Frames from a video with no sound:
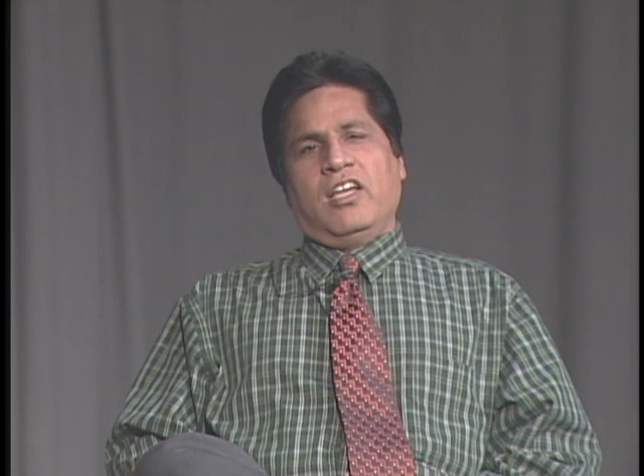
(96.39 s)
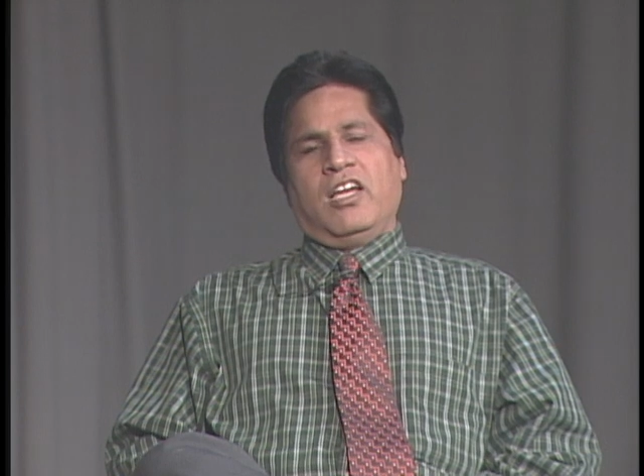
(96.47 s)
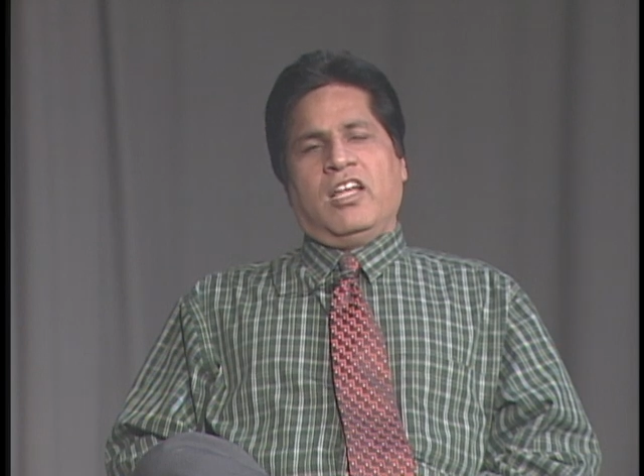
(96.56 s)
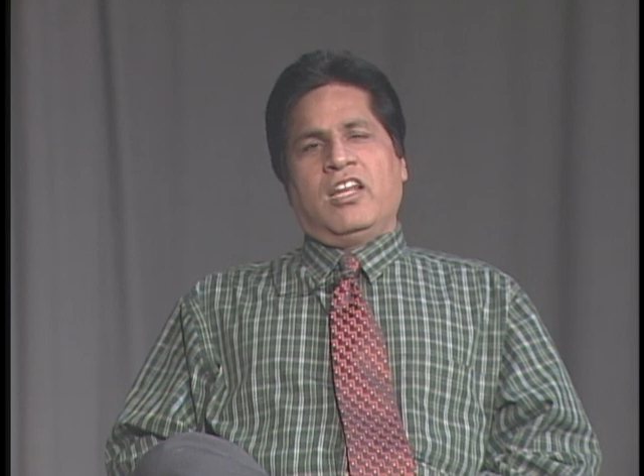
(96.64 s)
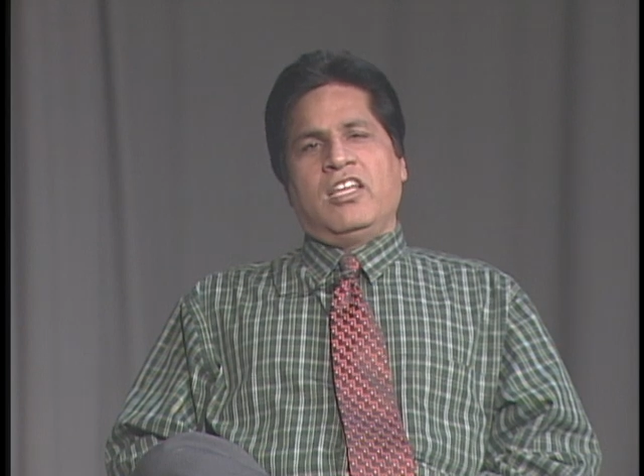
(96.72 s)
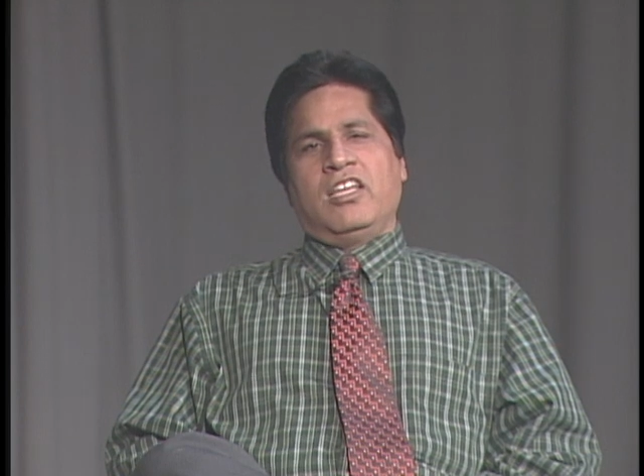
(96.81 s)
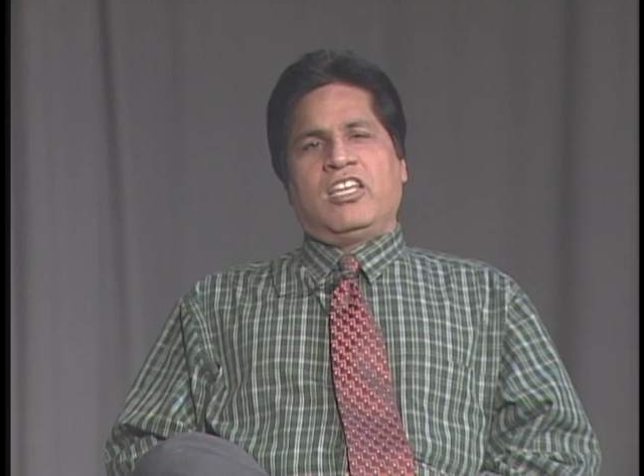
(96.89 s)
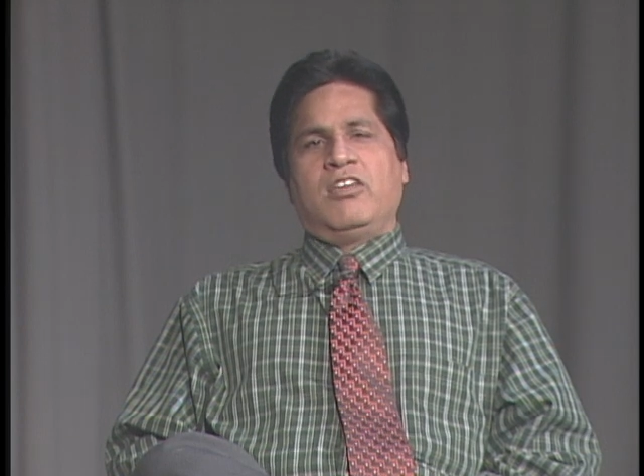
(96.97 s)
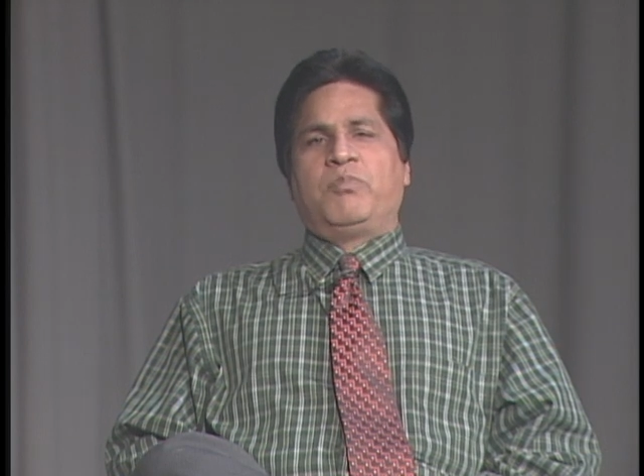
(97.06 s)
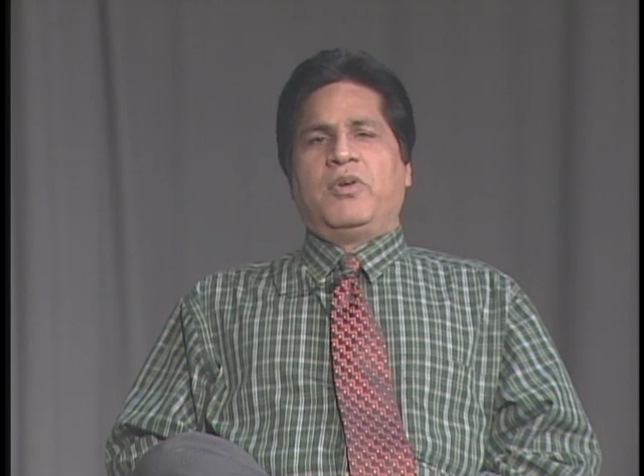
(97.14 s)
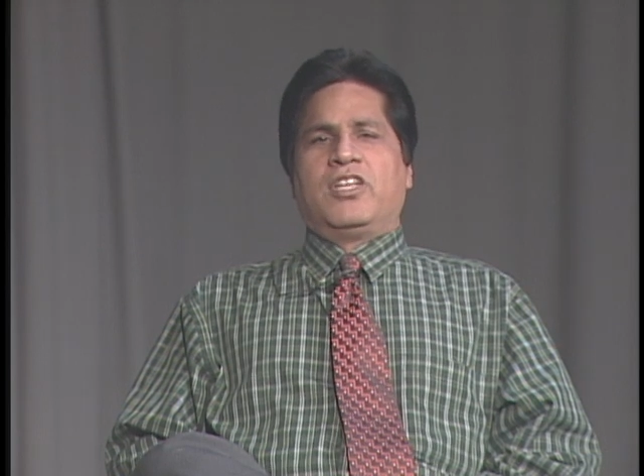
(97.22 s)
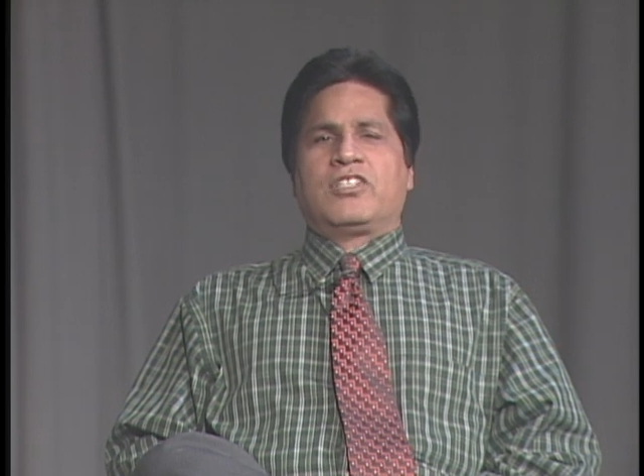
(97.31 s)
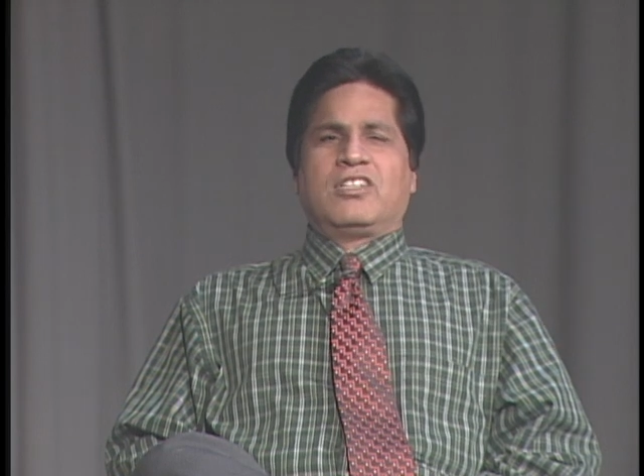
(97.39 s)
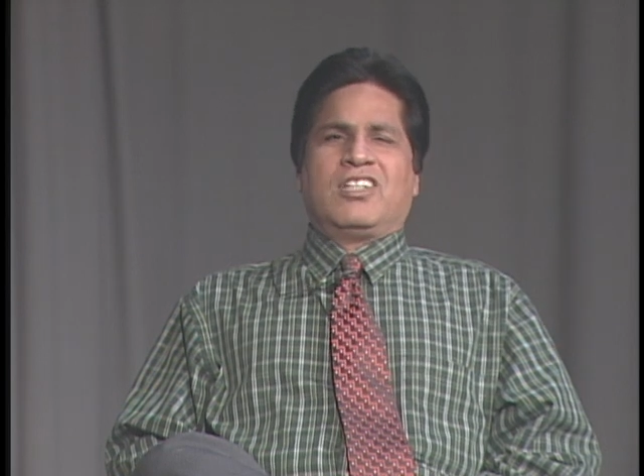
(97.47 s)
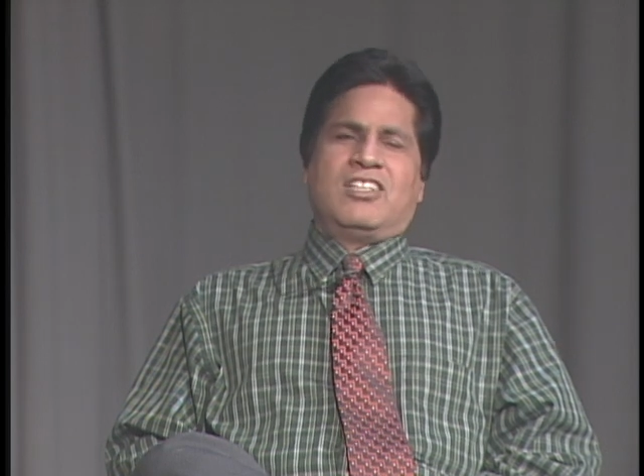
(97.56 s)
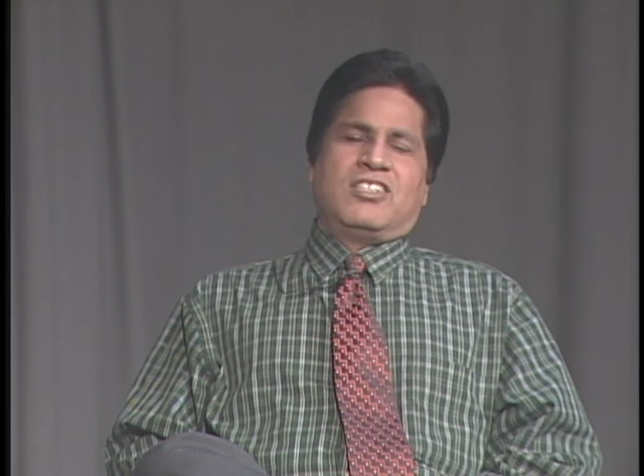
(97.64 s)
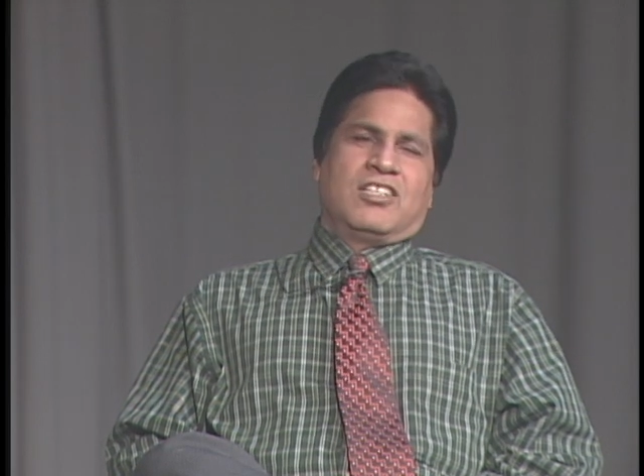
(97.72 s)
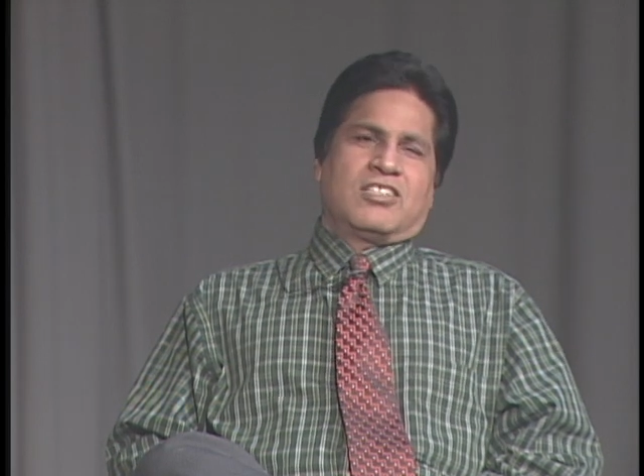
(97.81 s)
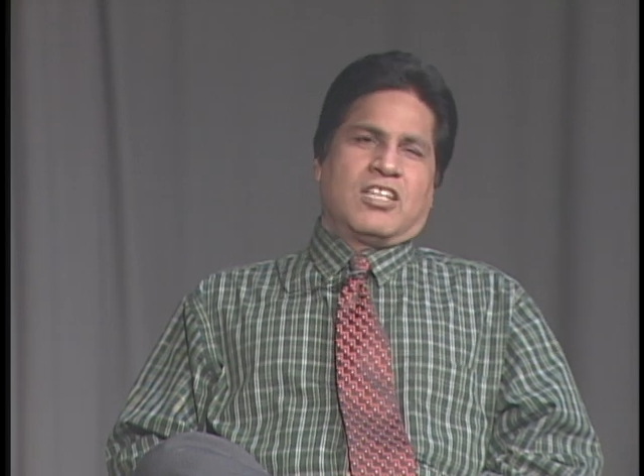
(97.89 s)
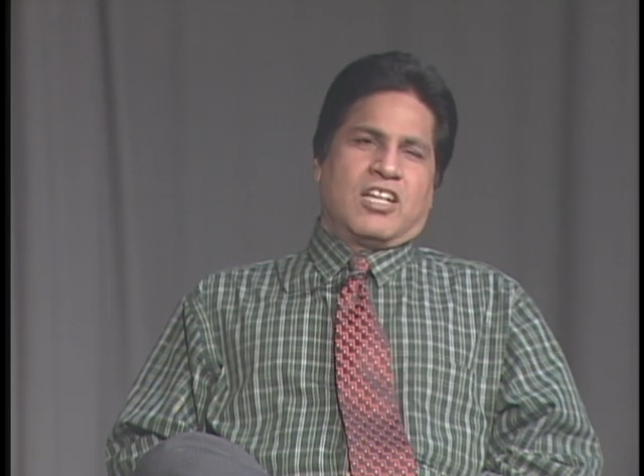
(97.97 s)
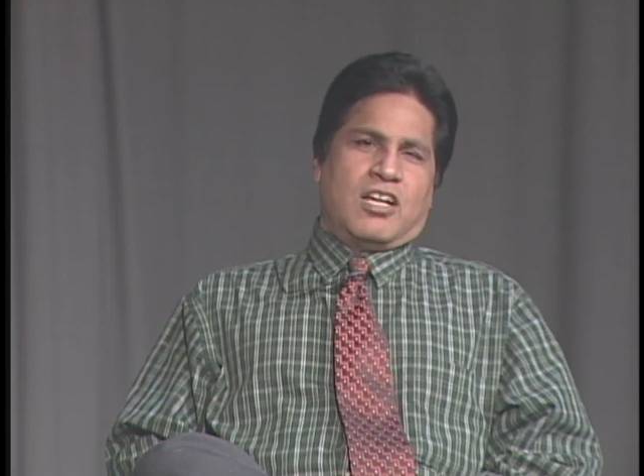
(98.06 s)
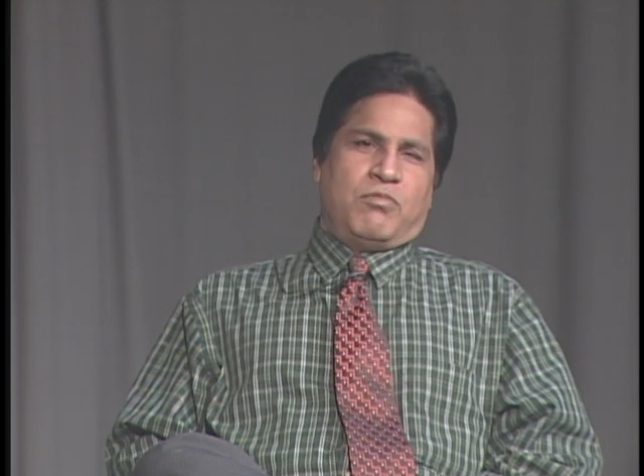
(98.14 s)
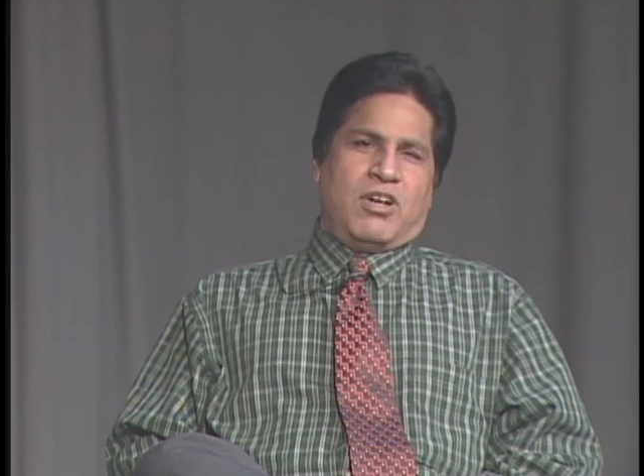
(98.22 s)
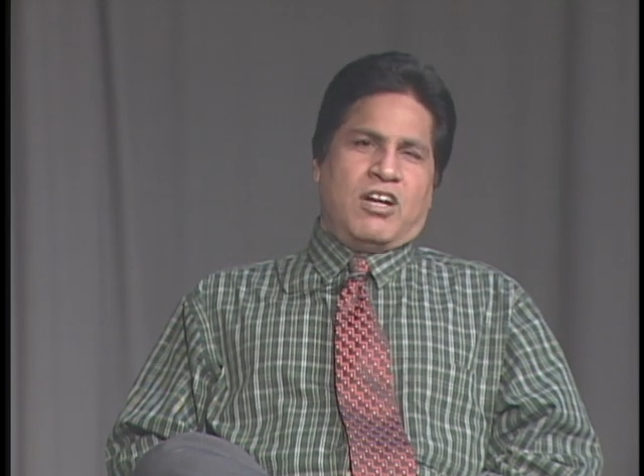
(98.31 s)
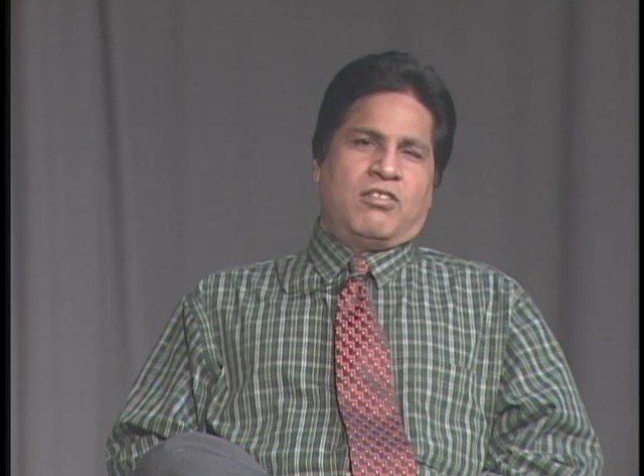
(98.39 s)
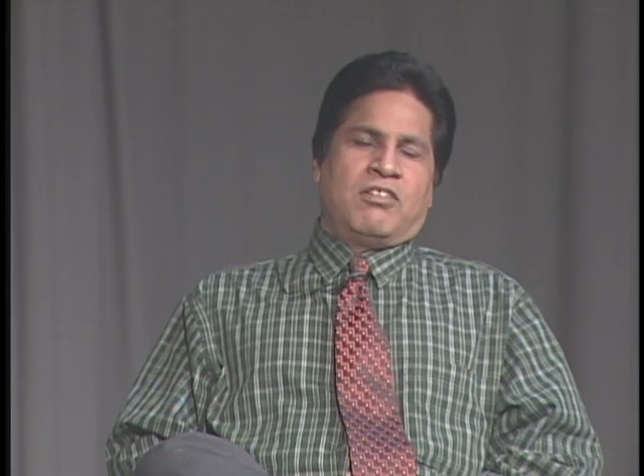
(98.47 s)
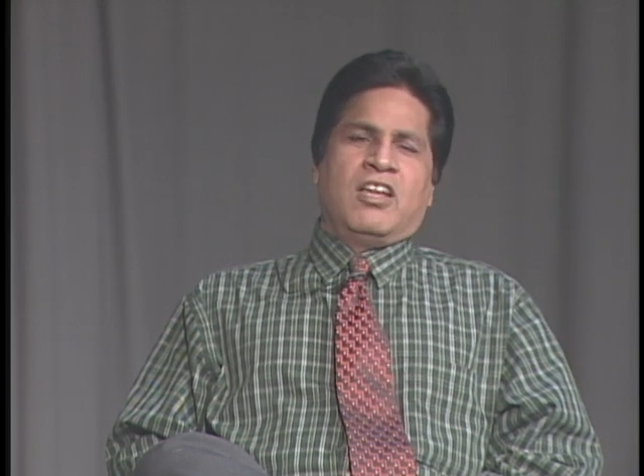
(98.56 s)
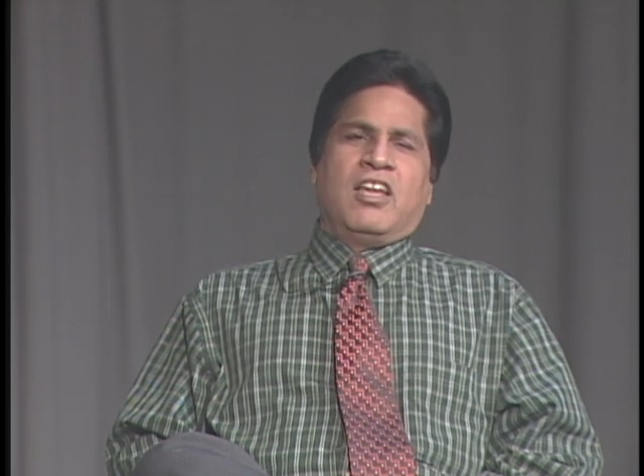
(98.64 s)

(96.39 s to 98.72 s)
and he keep patient, he just uh, come out.